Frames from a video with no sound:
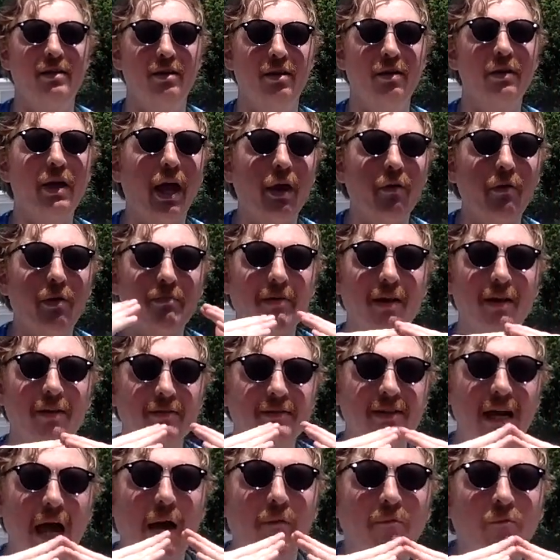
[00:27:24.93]
Okay, we make
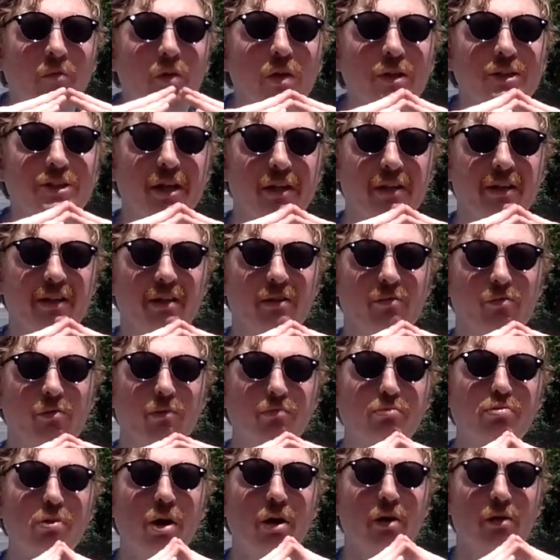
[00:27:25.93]
time for each other. We're
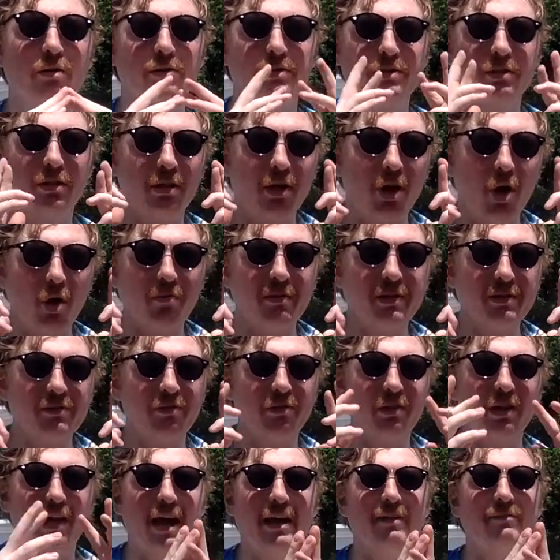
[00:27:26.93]
bros. Homies for
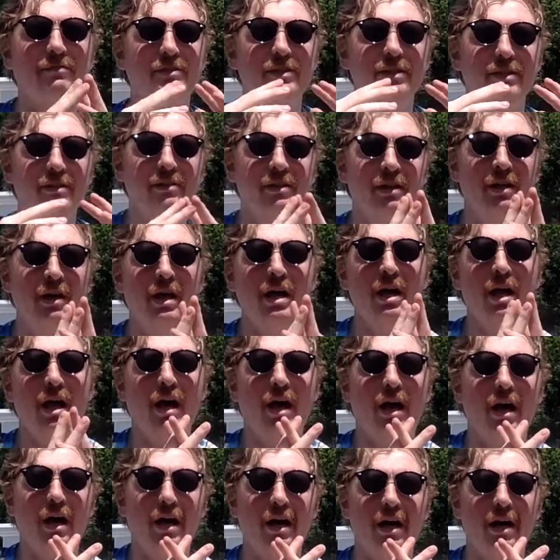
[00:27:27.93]
life, dude.
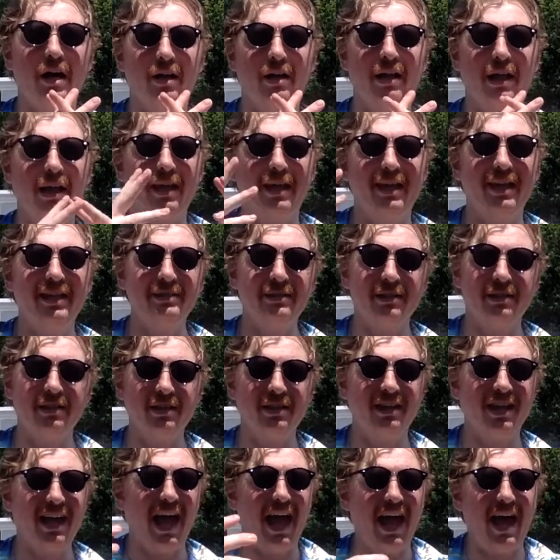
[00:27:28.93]
He's a
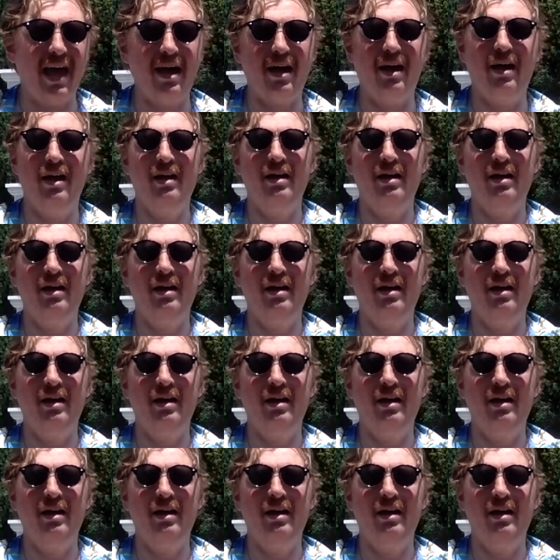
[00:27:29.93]
good cat.